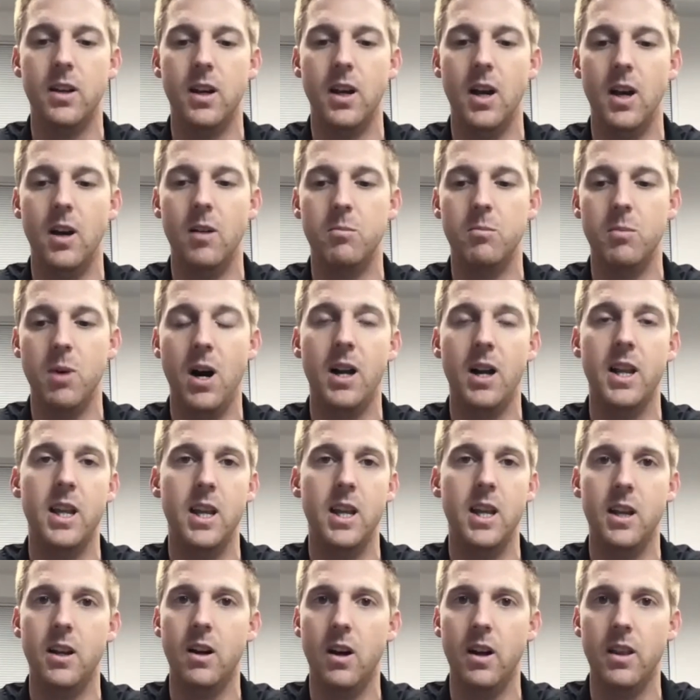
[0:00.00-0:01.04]
uh, bought
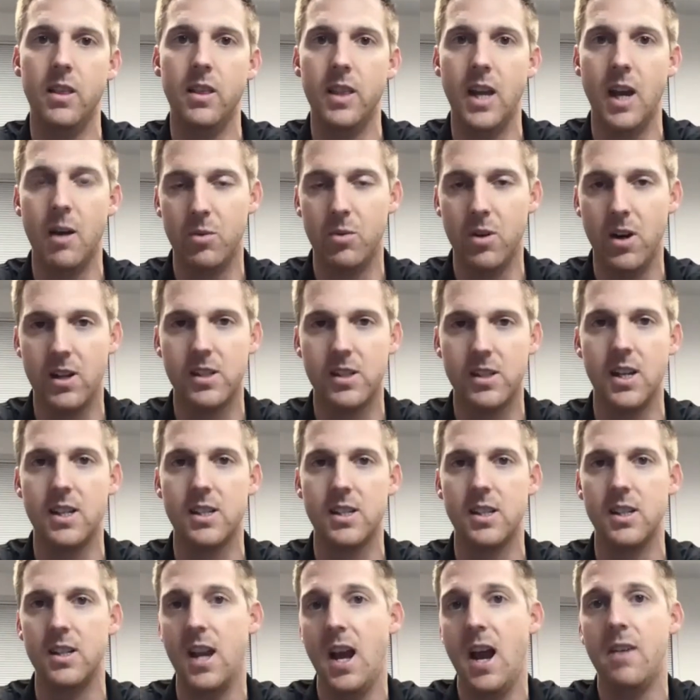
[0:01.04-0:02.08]
in on that process
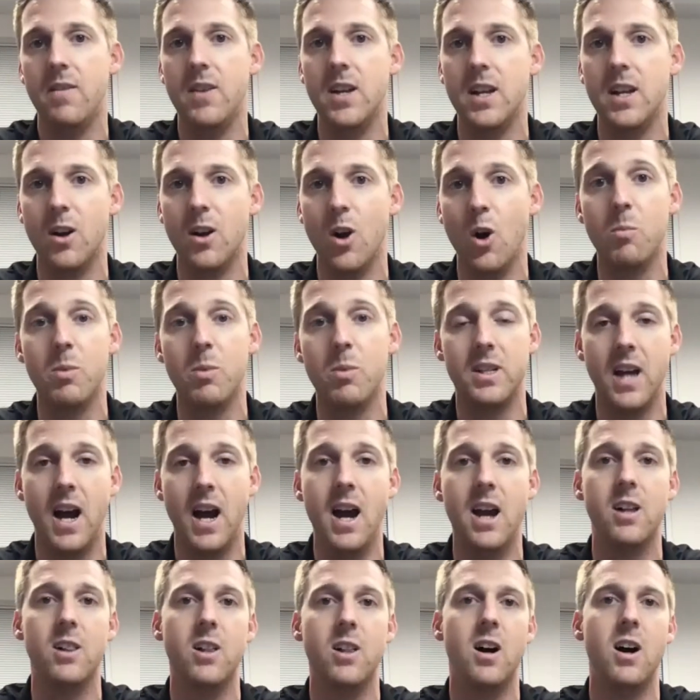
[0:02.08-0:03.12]
and having an open
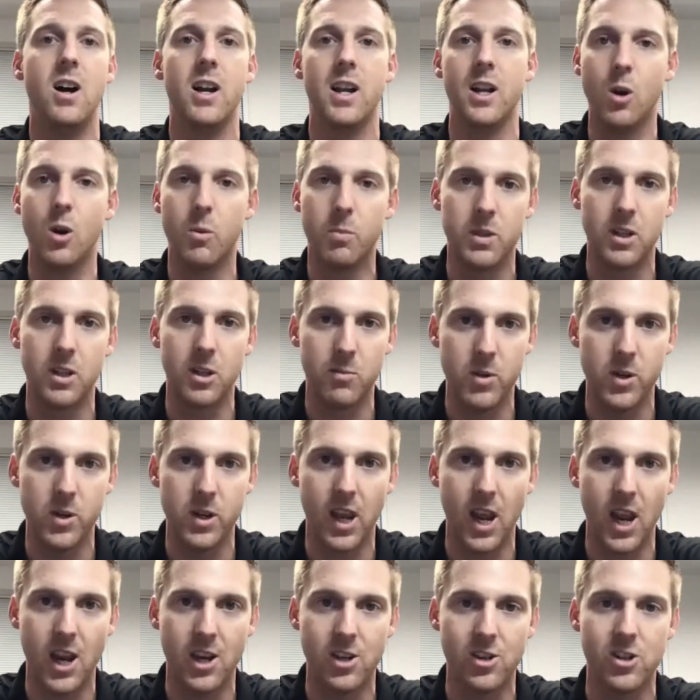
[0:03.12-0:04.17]
dialogue and open
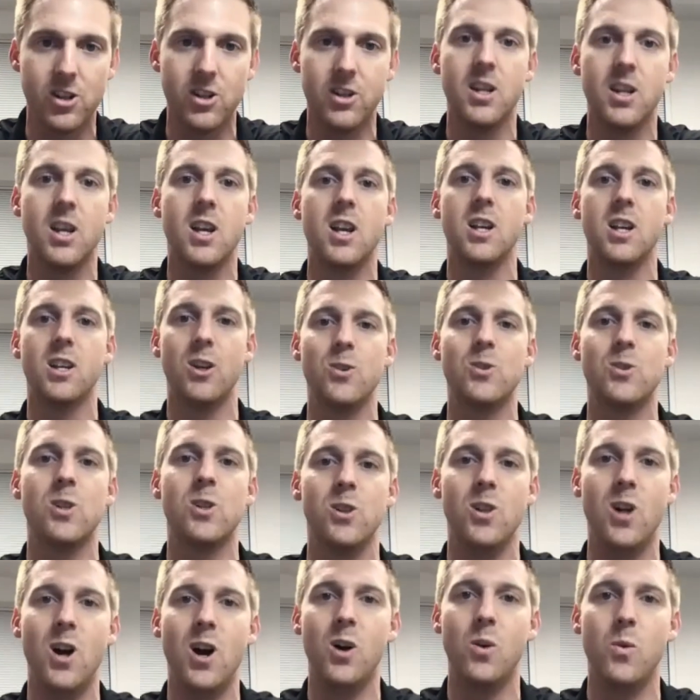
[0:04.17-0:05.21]
communication goes a
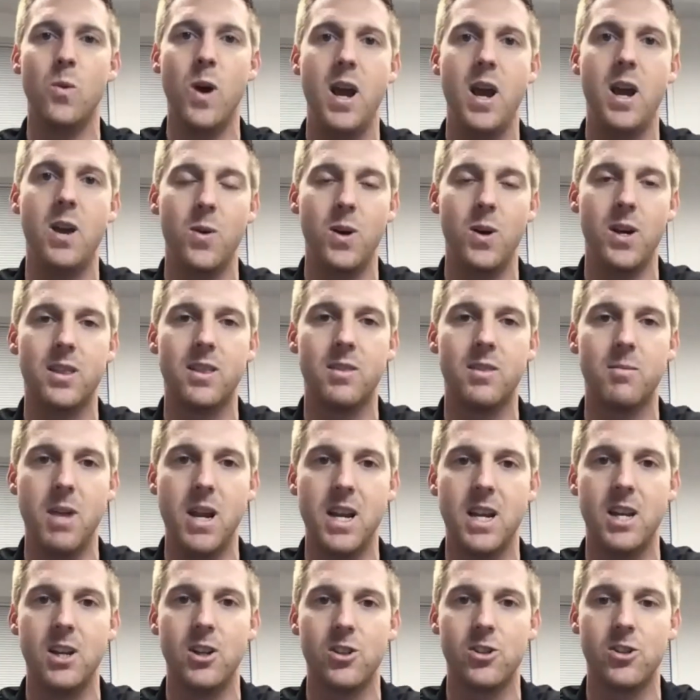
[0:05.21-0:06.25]
long mm-hmm. way with
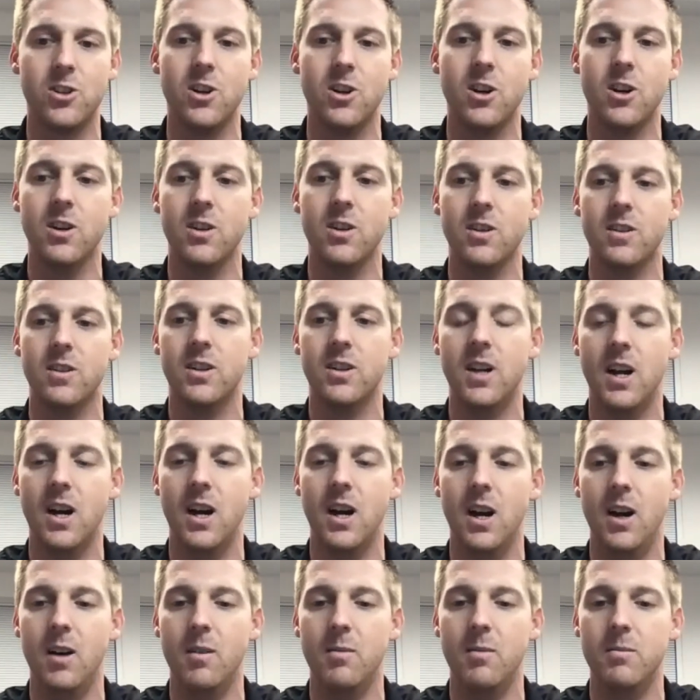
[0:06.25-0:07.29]
making sure
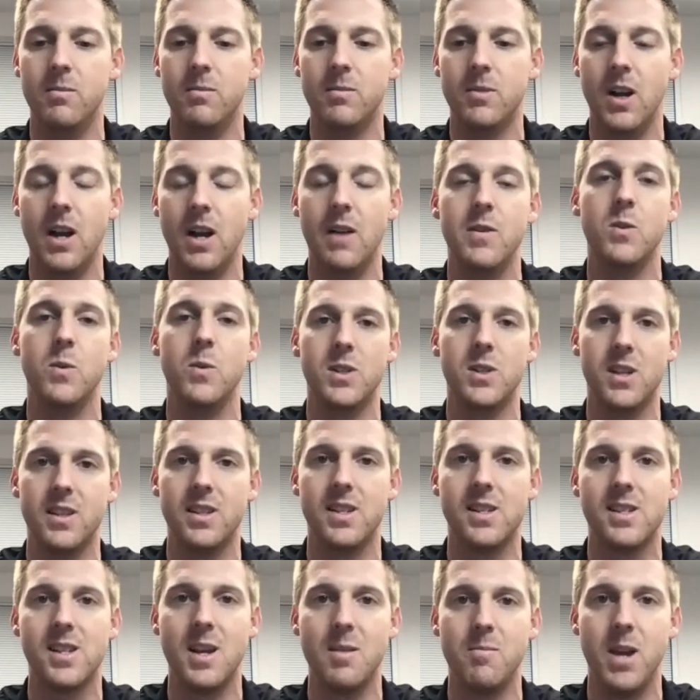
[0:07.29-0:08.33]
um, you know, everyone's on the
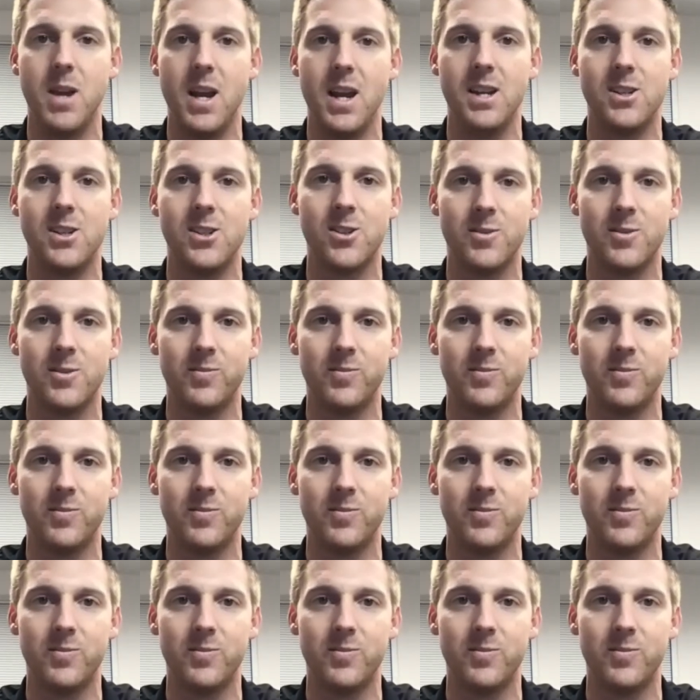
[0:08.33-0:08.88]
same page.